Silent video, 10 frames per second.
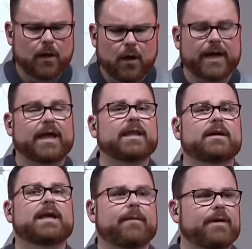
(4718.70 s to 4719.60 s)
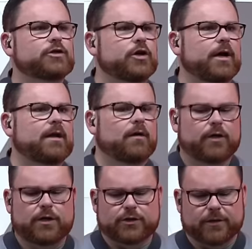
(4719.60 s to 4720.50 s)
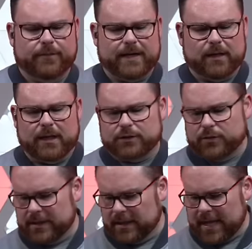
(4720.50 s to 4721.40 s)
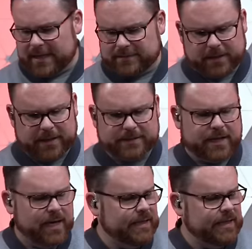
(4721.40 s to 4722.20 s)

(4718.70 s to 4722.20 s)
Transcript: and then yeah, make sure you're heading over to YouTube and doing the likes because